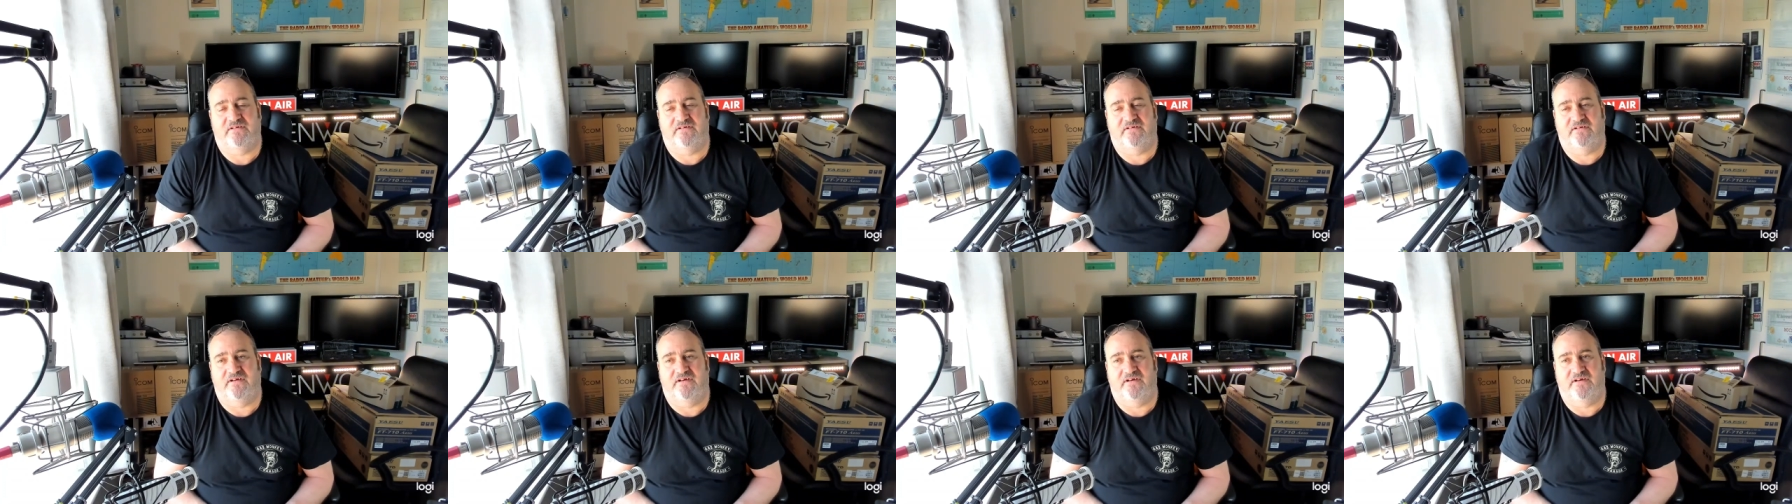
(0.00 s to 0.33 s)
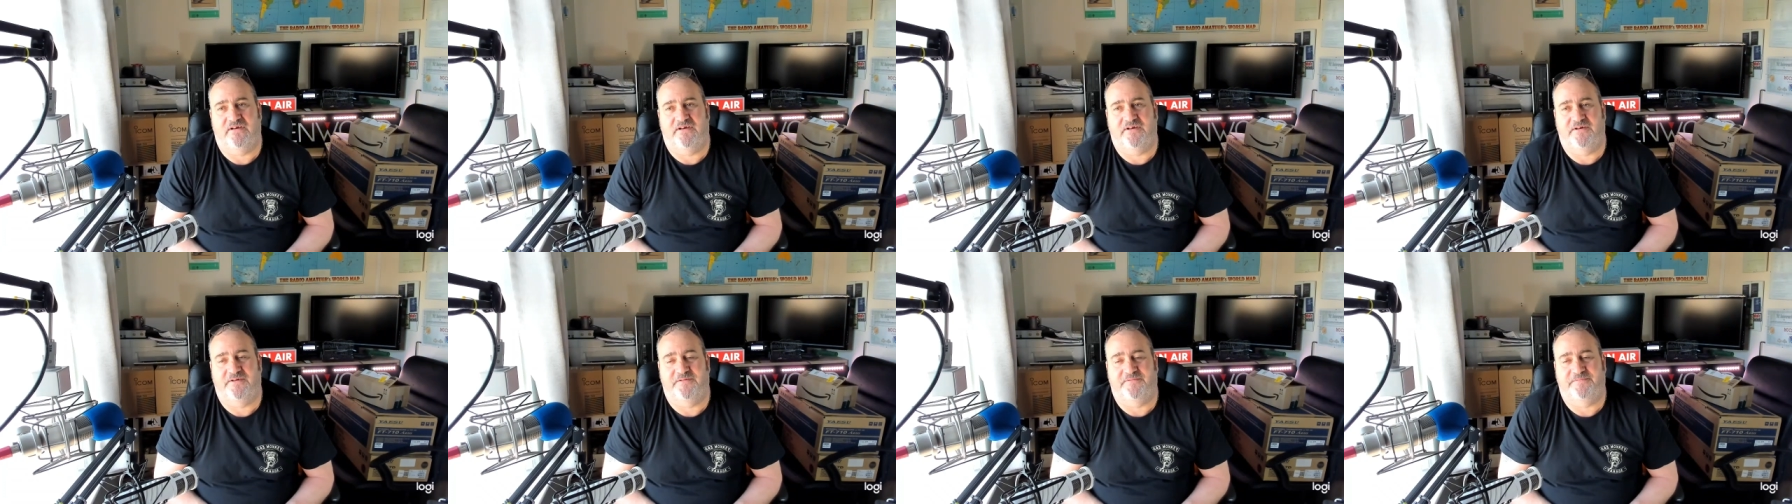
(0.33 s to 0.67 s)

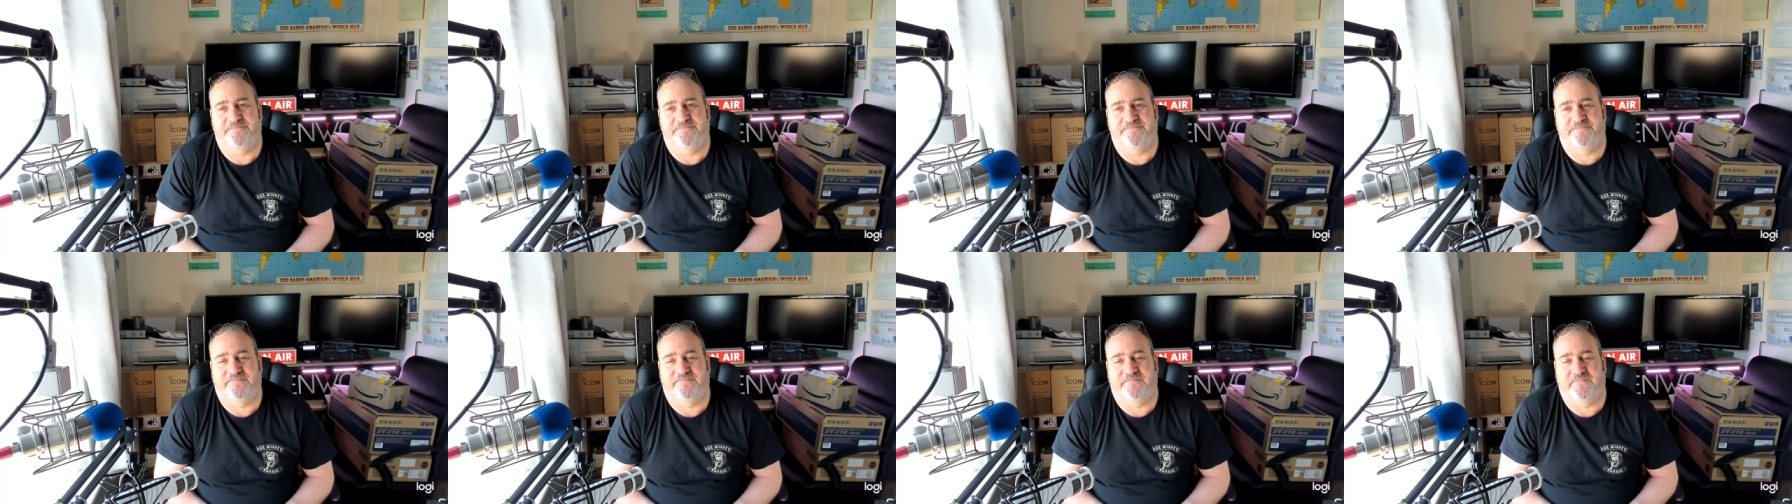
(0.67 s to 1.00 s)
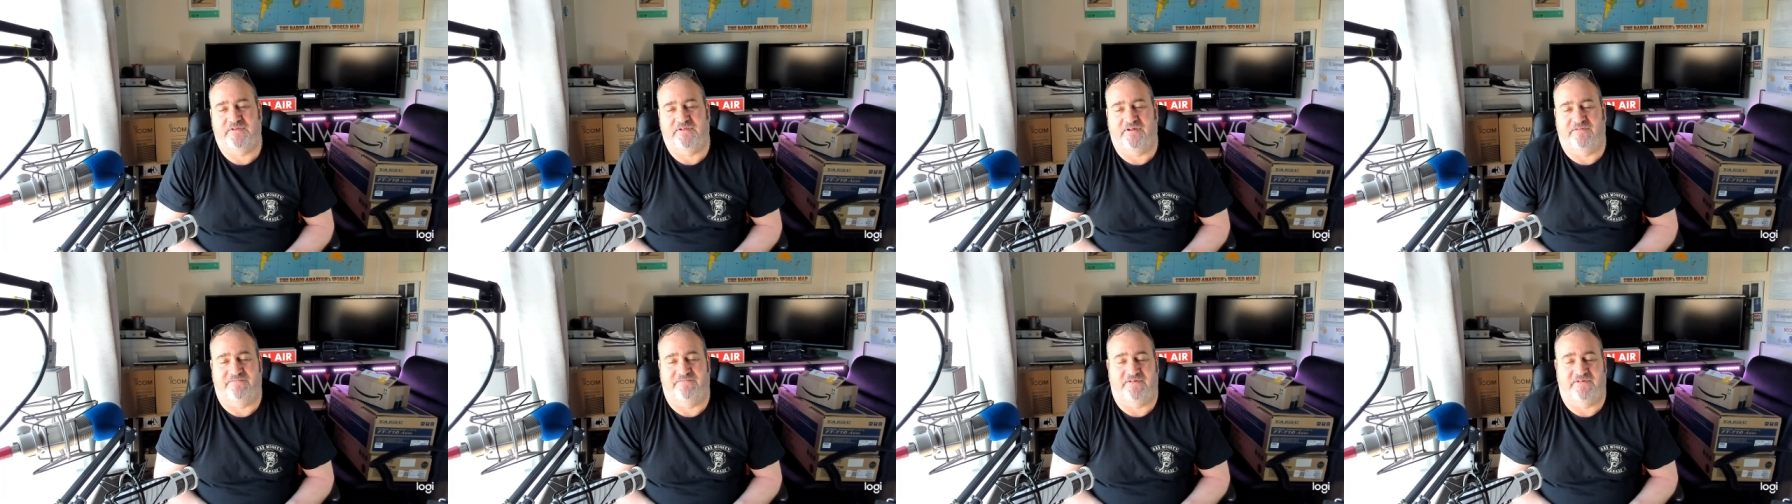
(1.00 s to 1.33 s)
Um,
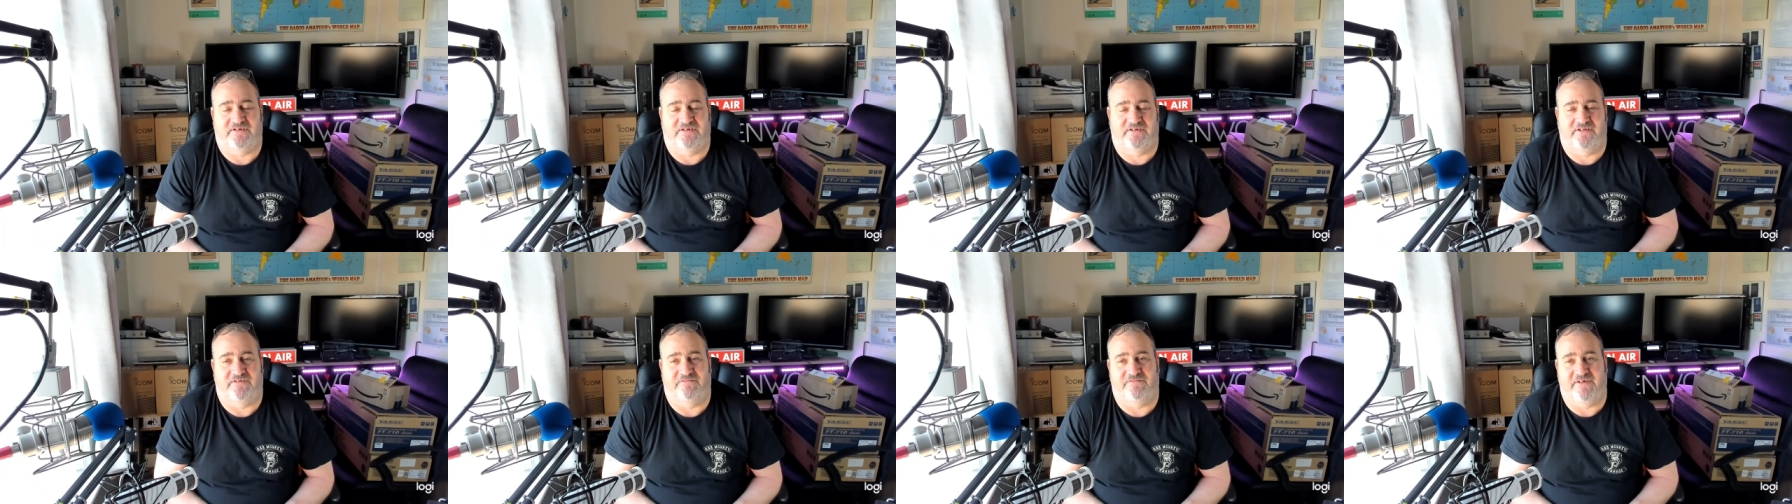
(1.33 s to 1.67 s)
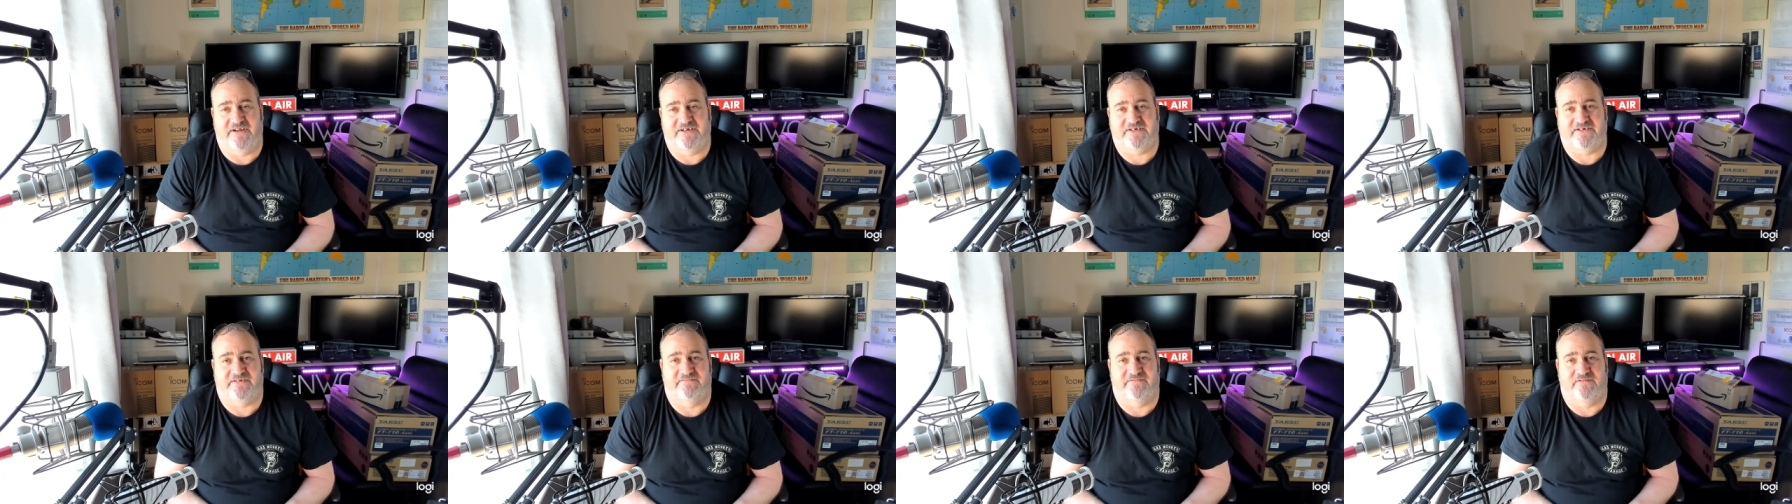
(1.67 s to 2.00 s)
obviously the
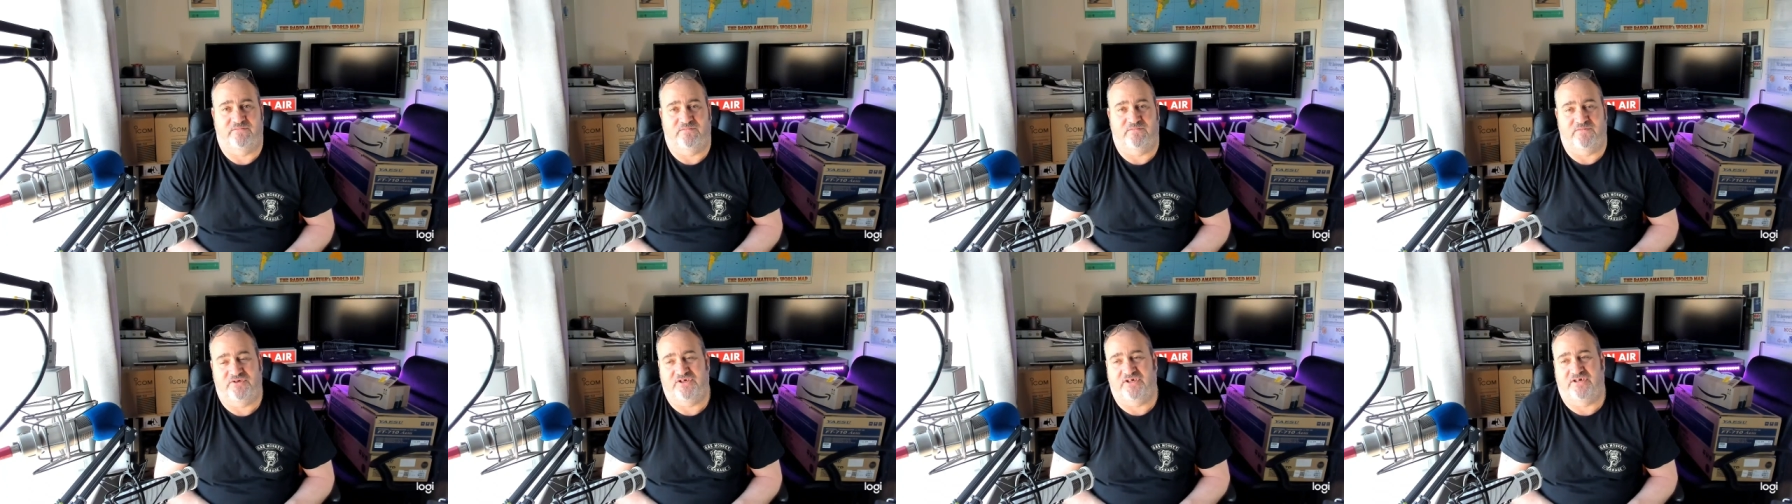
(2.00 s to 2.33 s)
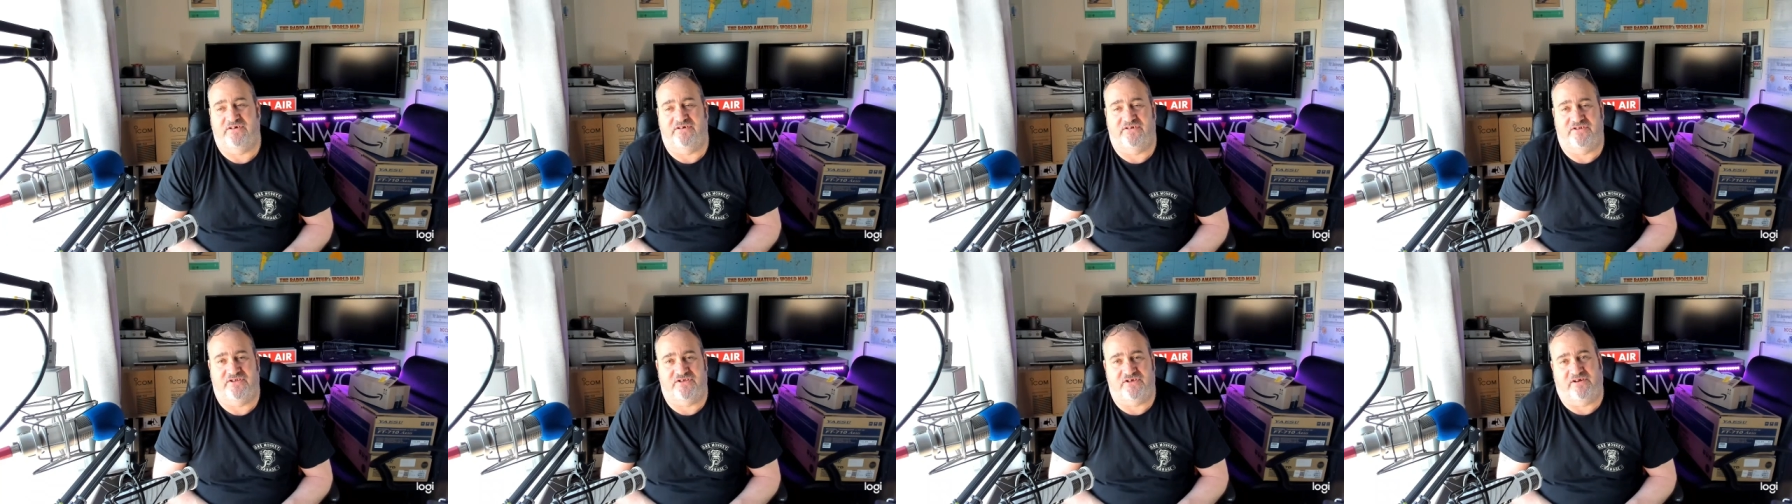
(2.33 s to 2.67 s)
rest of them were gin
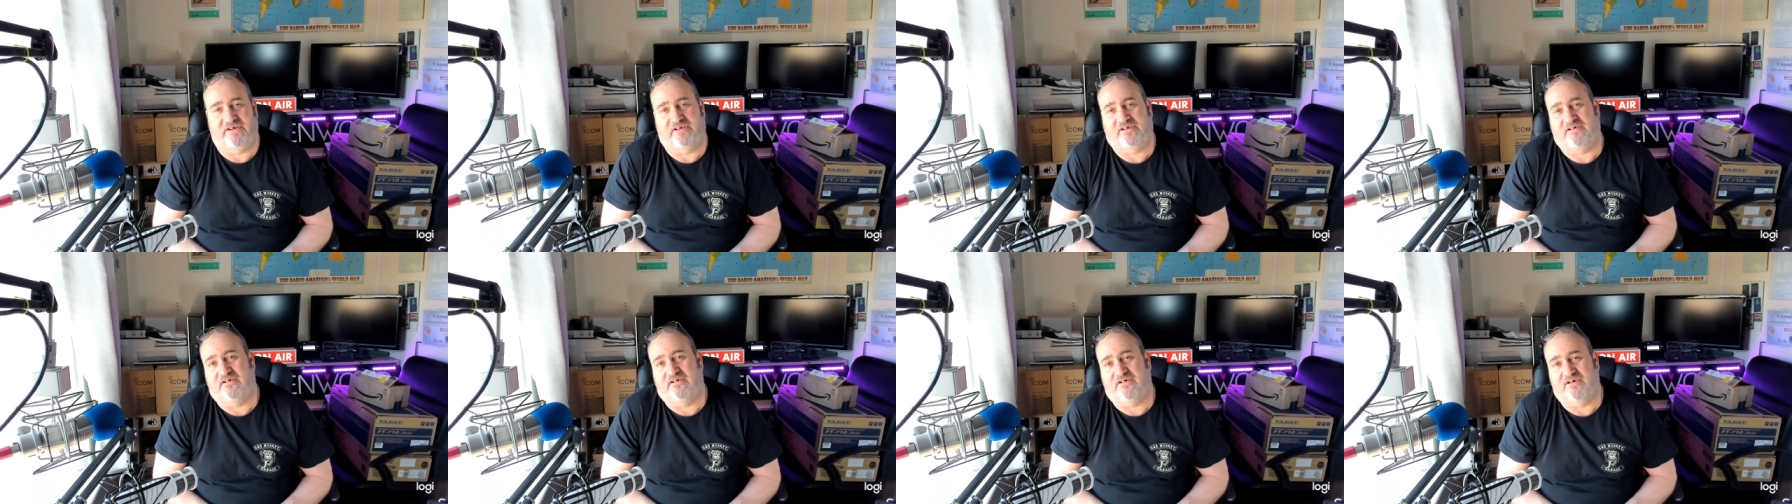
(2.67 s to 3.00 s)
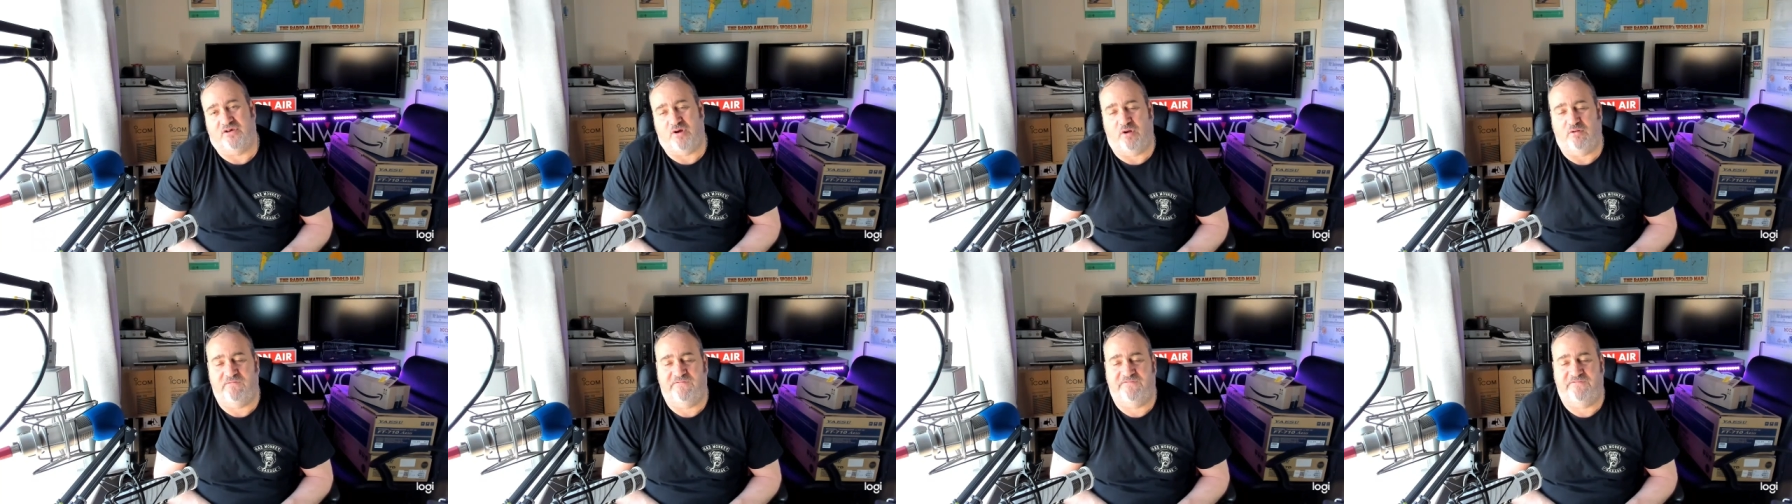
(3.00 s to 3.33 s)
and tonic and
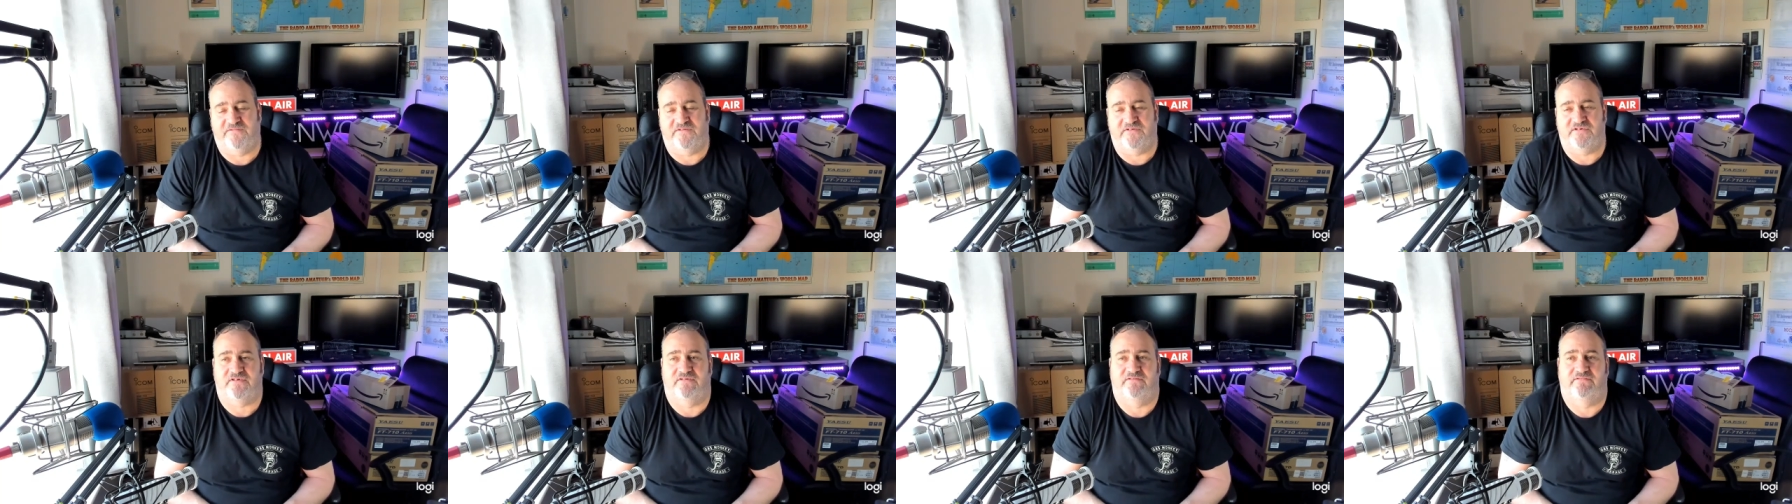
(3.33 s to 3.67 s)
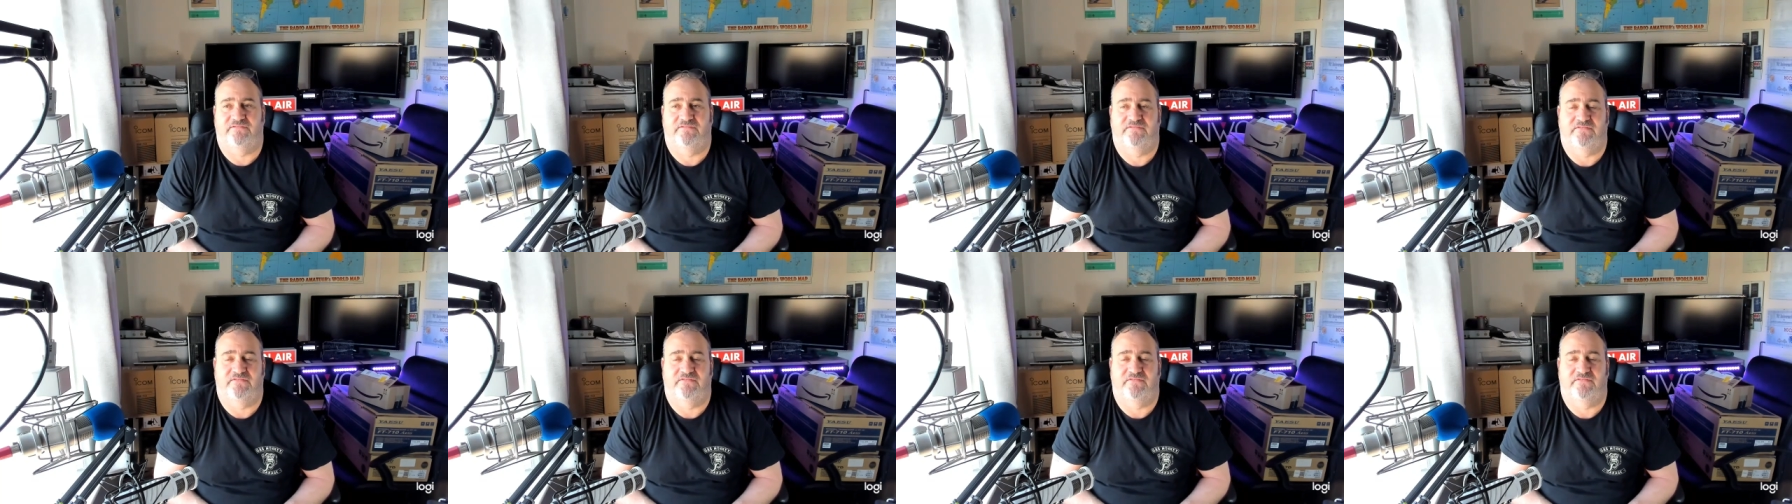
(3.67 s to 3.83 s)
golfers,